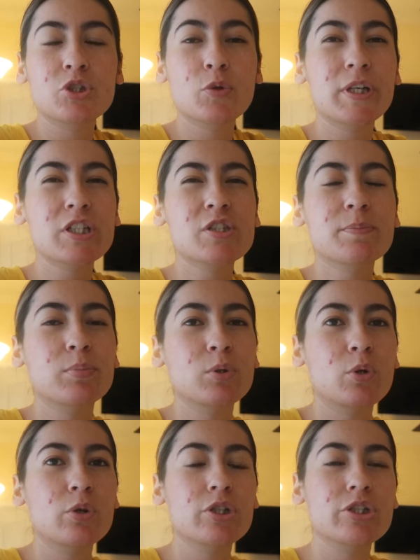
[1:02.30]

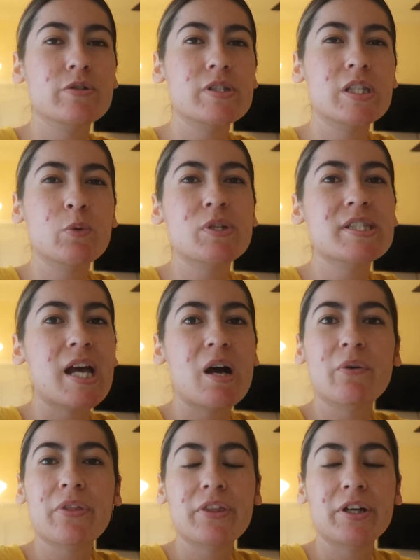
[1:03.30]
explore, to see what's
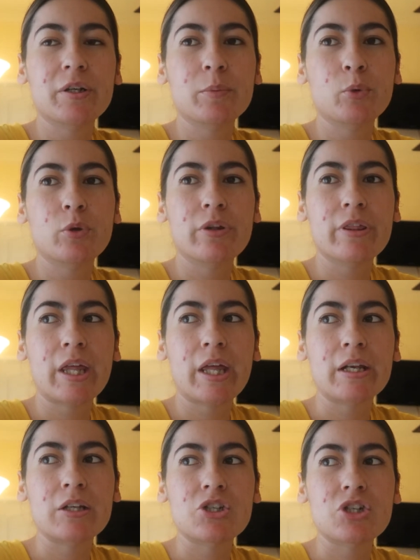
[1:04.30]
out there more
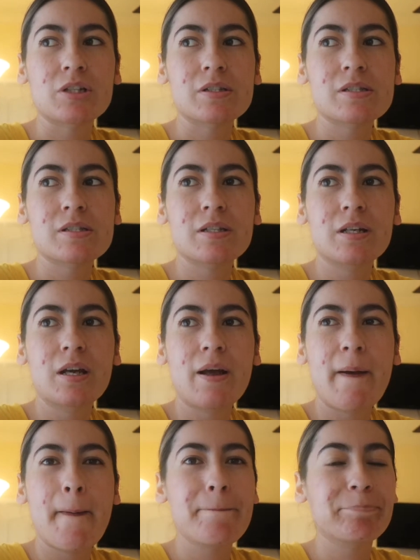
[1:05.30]
than just
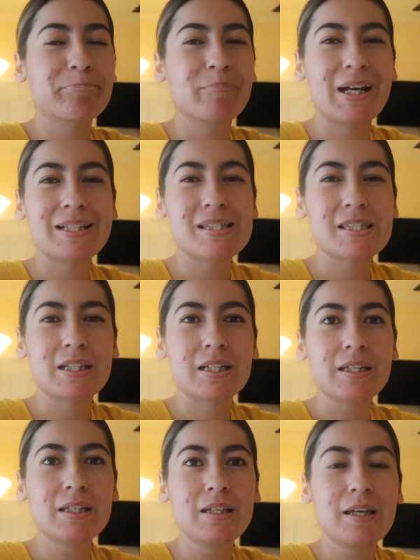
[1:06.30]
my
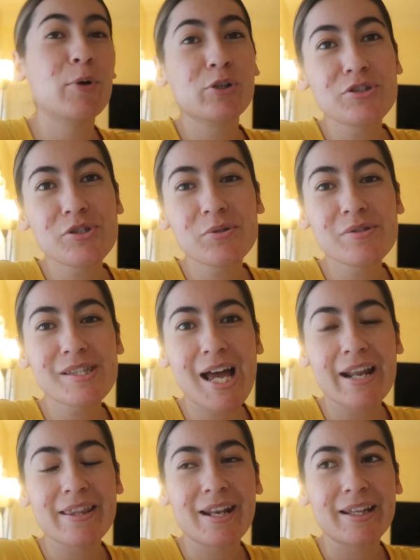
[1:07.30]
city. I'm also
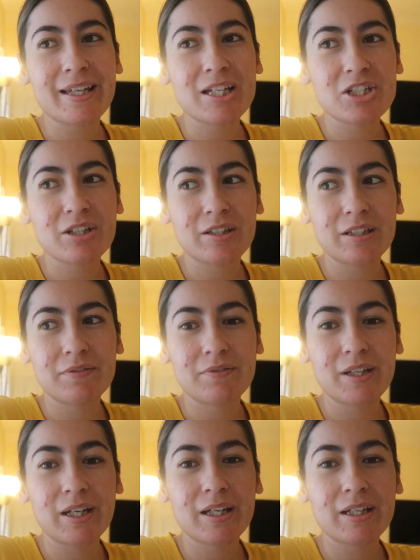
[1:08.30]
sad that I get to leave.
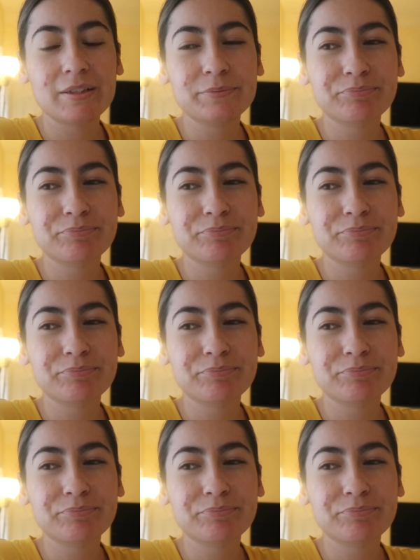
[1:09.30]
Like,